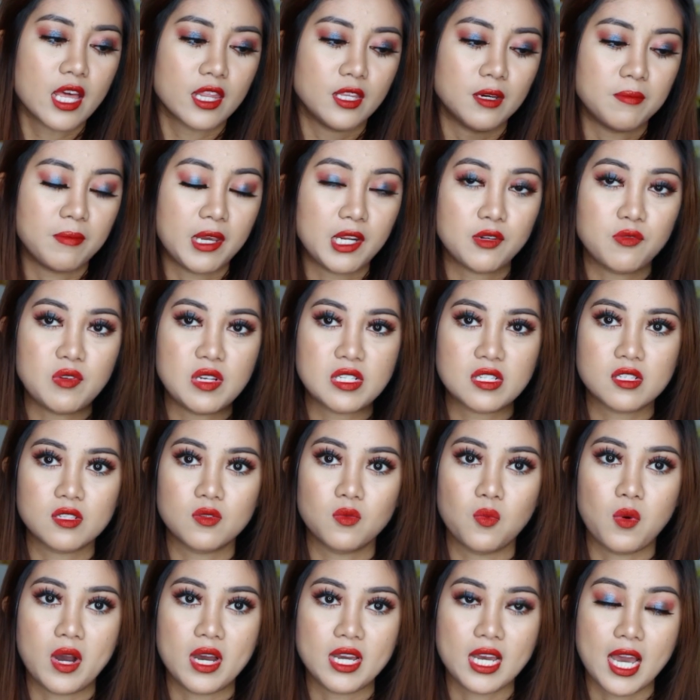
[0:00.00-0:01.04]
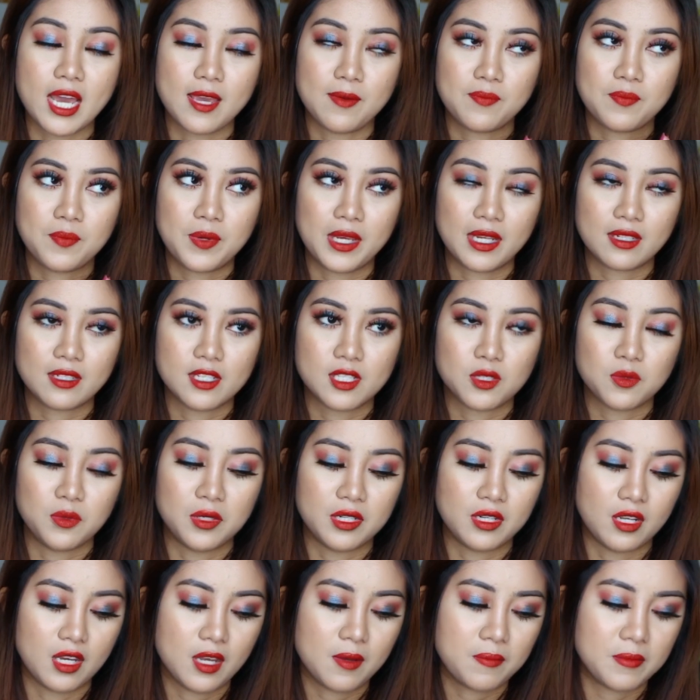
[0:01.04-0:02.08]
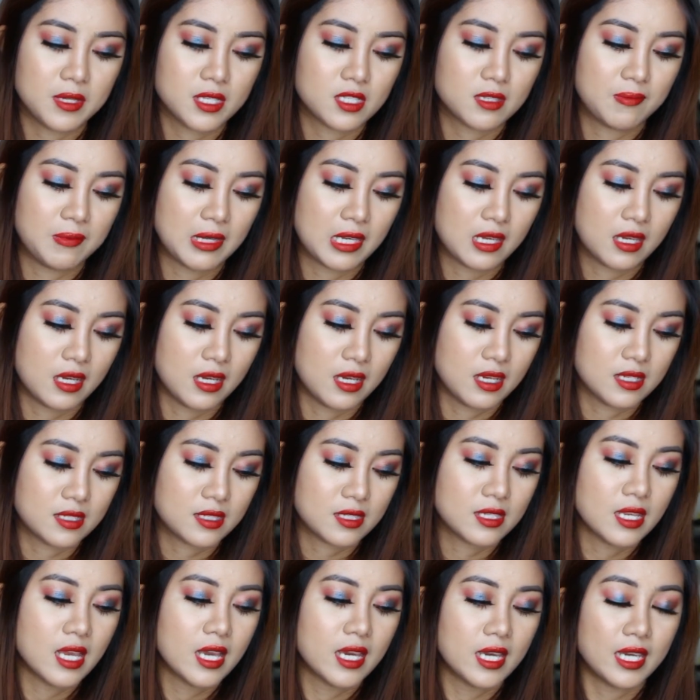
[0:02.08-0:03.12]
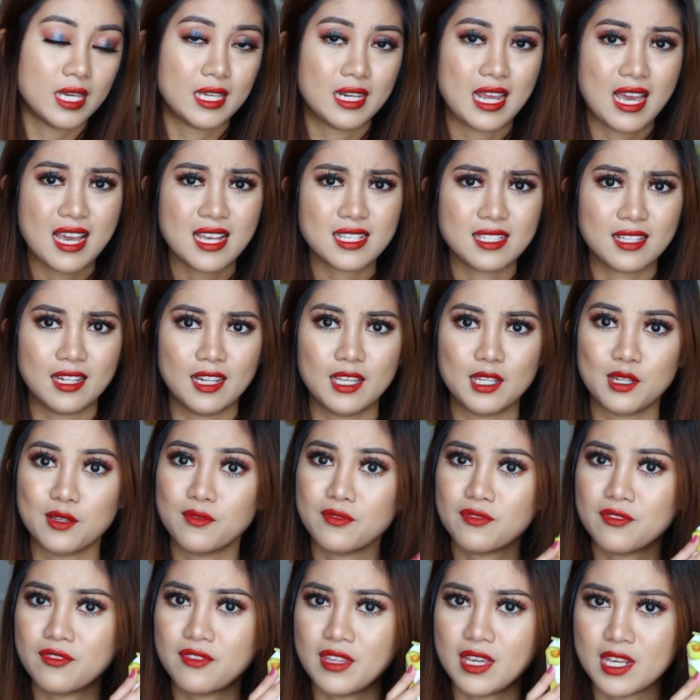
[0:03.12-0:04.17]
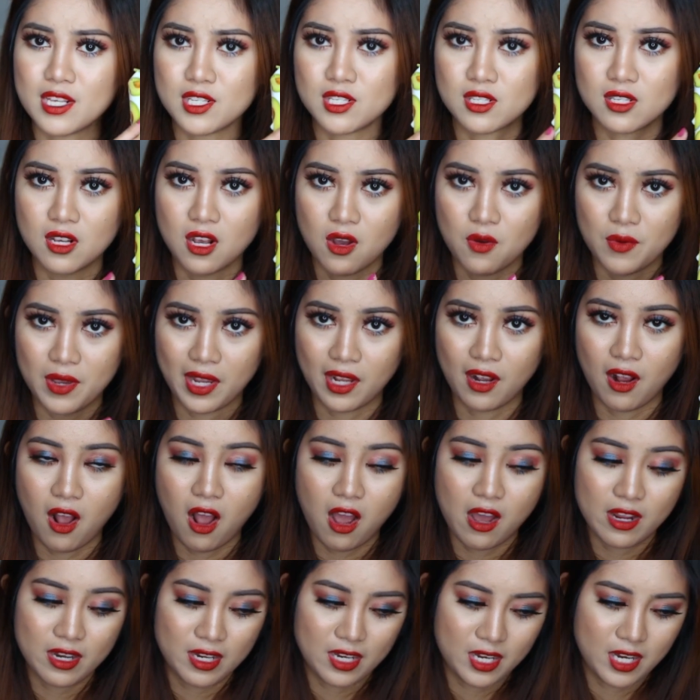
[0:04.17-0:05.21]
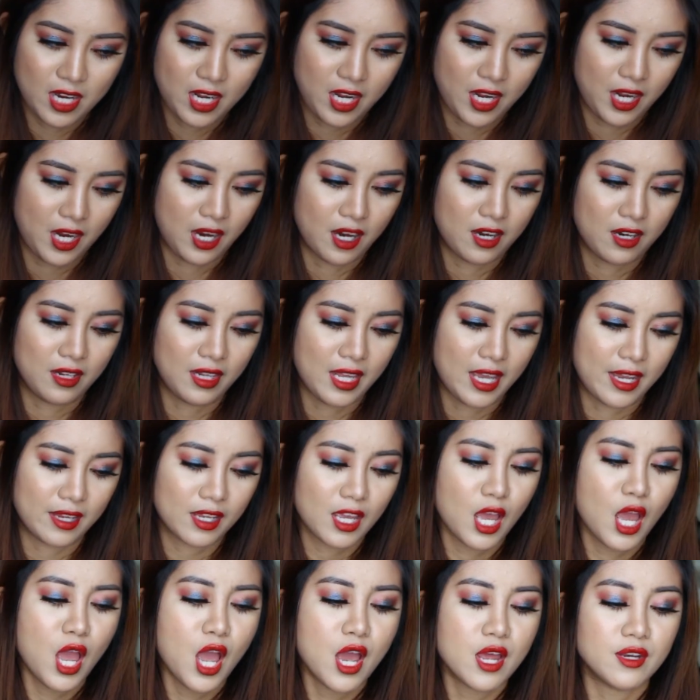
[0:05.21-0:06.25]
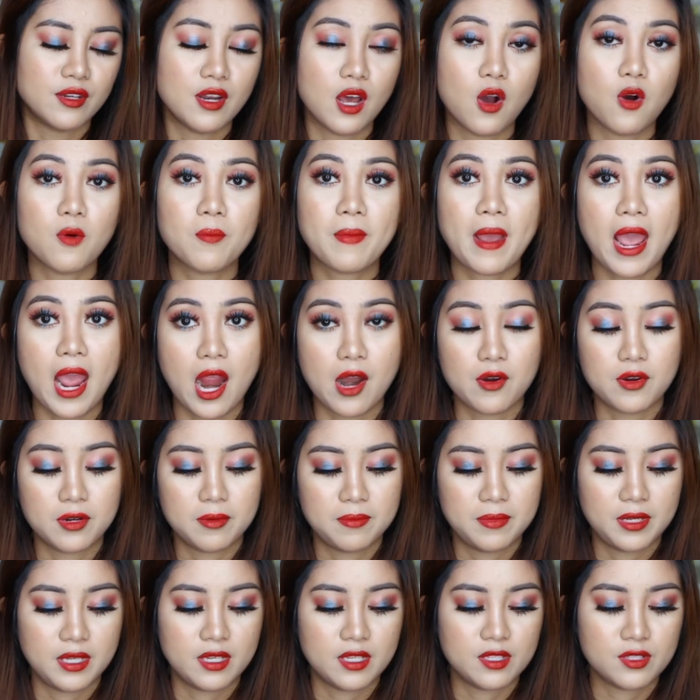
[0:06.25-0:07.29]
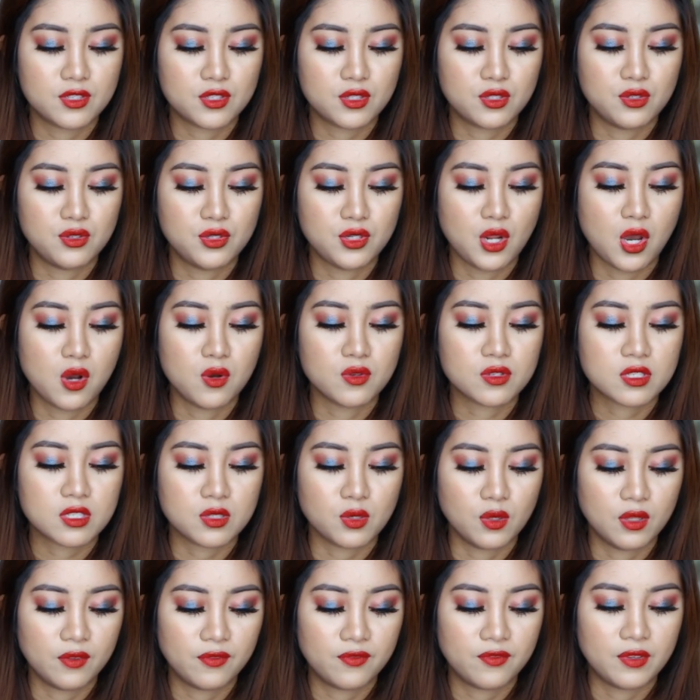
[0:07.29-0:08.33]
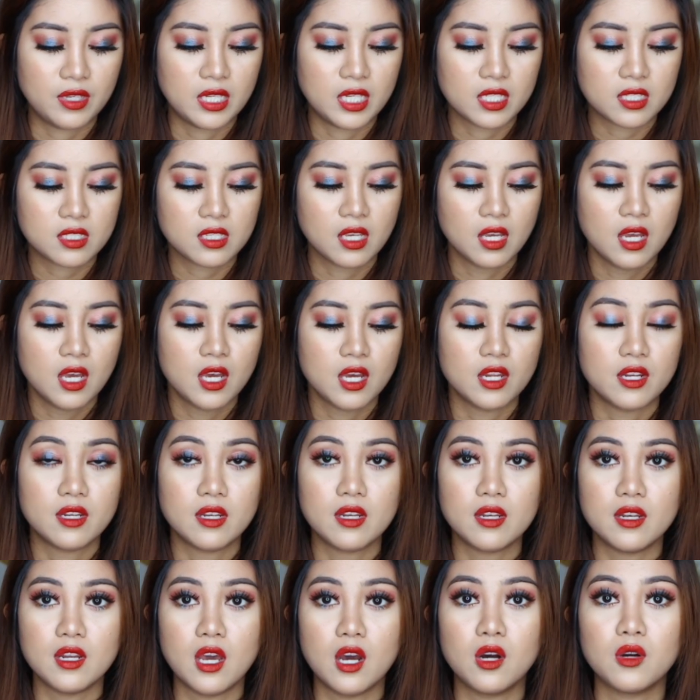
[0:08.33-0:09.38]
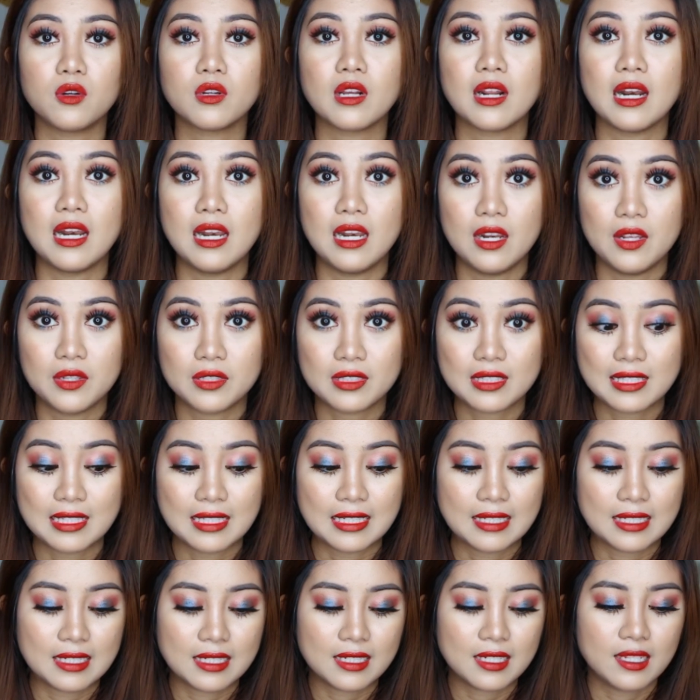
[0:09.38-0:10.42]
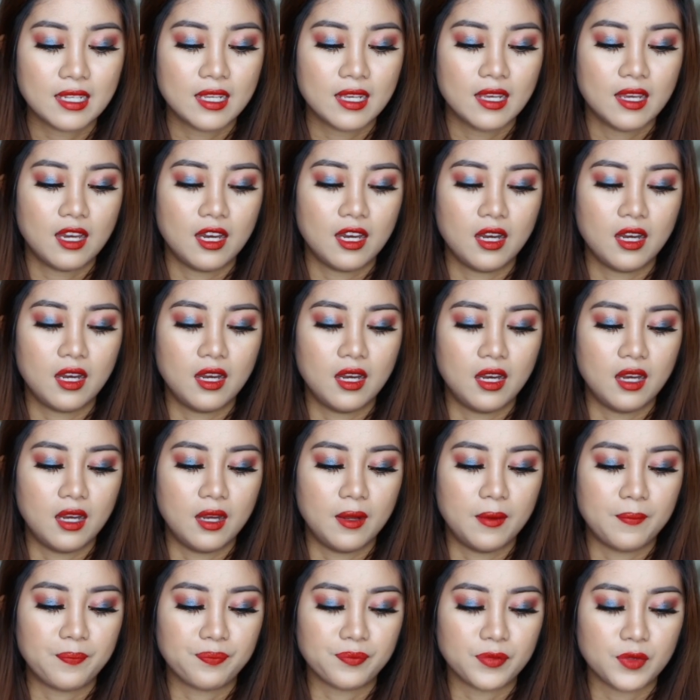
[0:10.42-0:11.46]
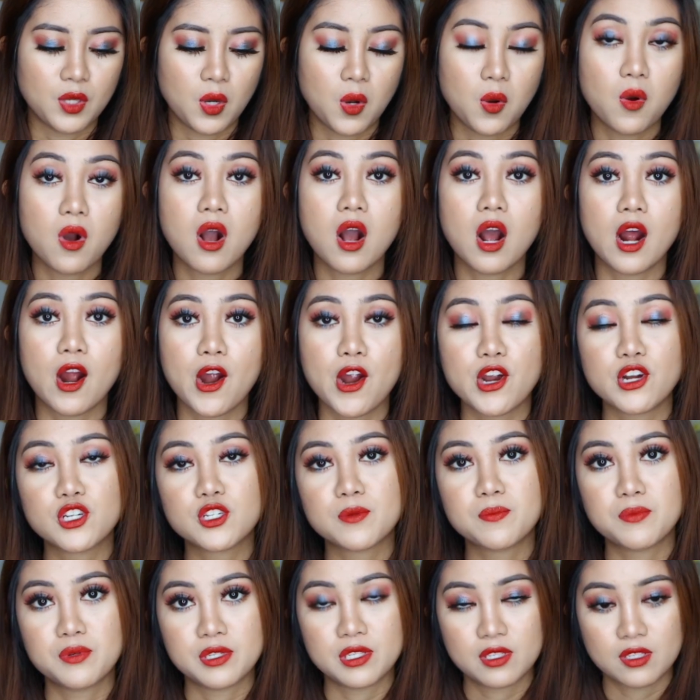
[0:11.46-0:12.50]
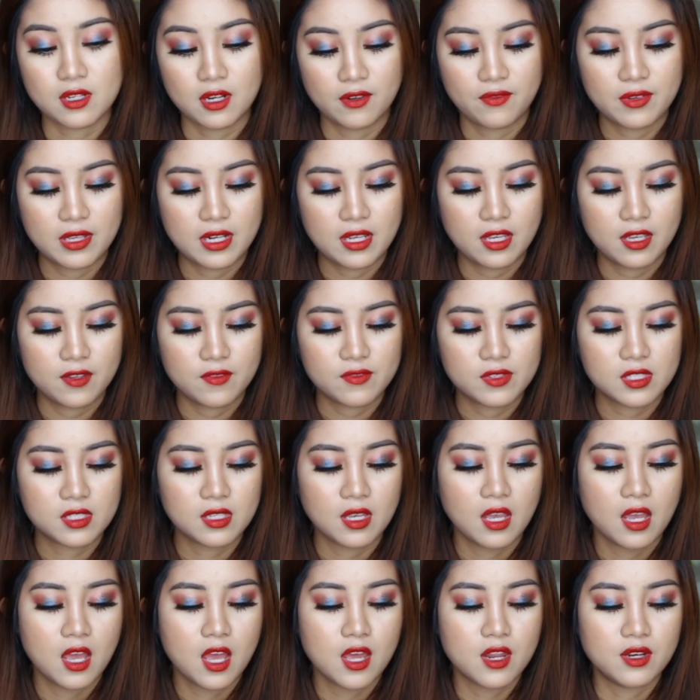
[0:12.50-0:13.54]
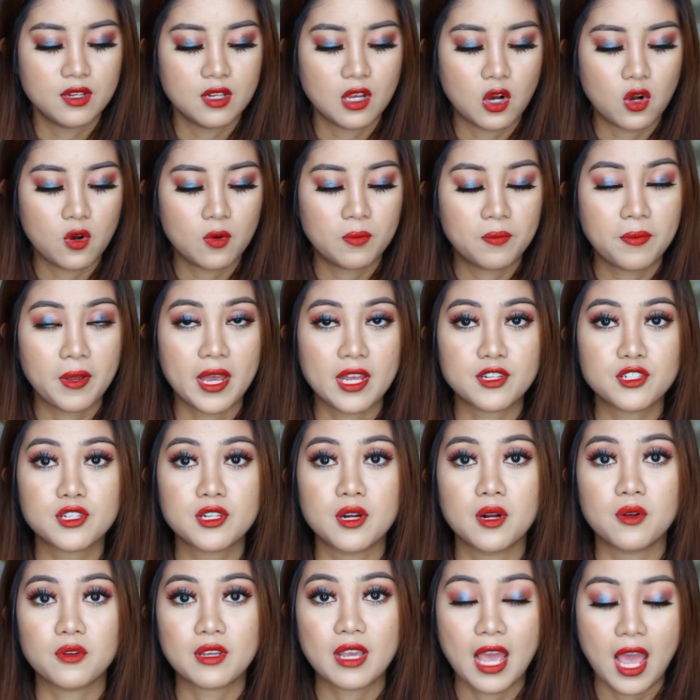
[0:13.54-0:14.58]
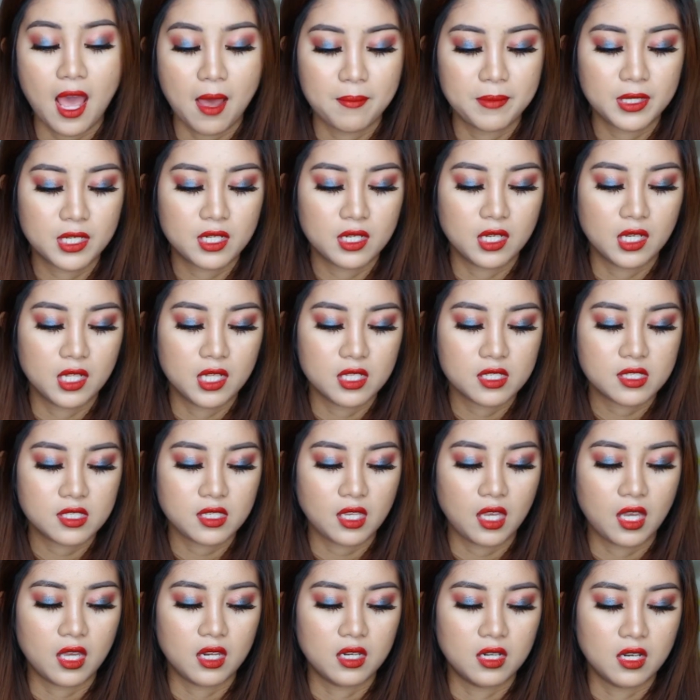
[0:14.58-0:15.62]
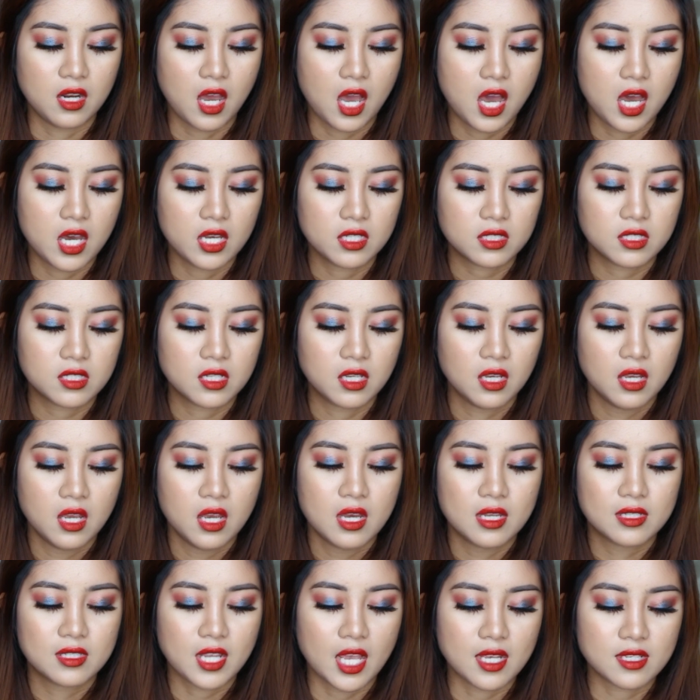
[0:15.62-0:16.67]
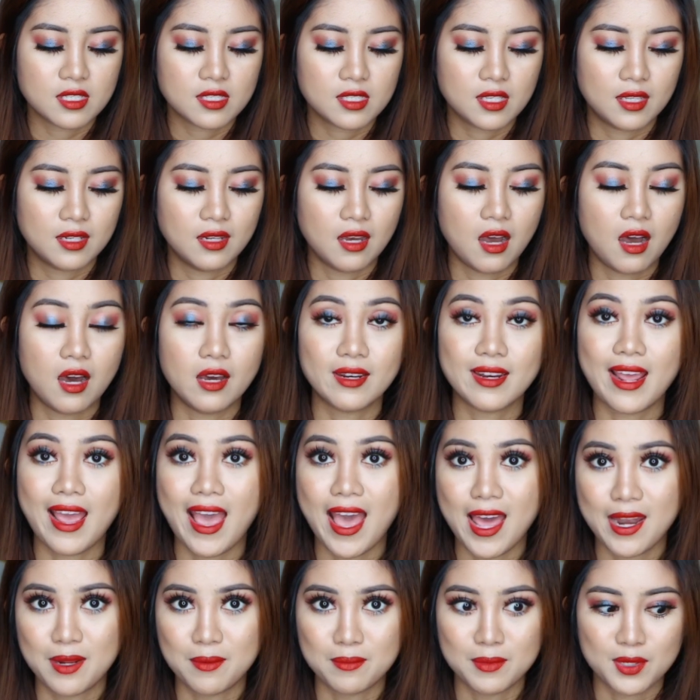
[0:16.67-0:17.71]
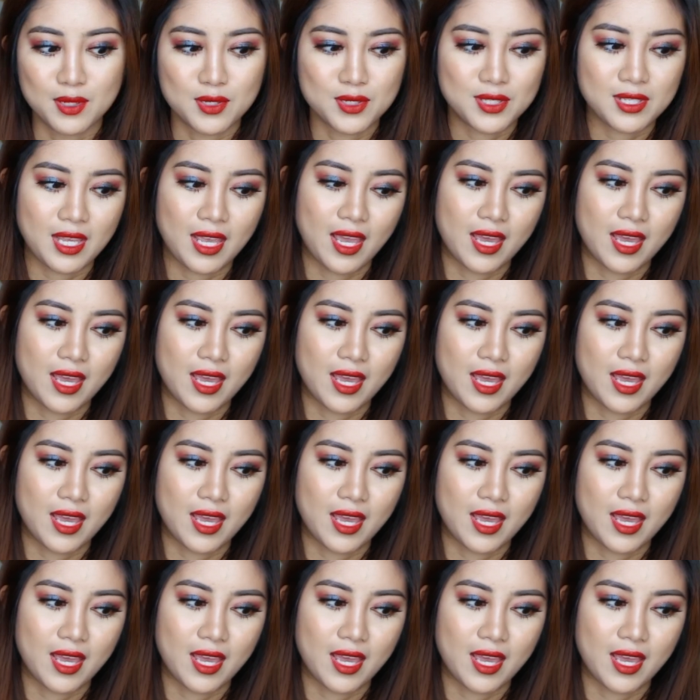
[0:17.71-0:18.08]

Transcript: The main reason why I picked this one up, it's because it has a lot of things going on in here, like no parabens, no sulfates, no gluten, no harsh preservatives, no petrochemicals, and not tested on animals.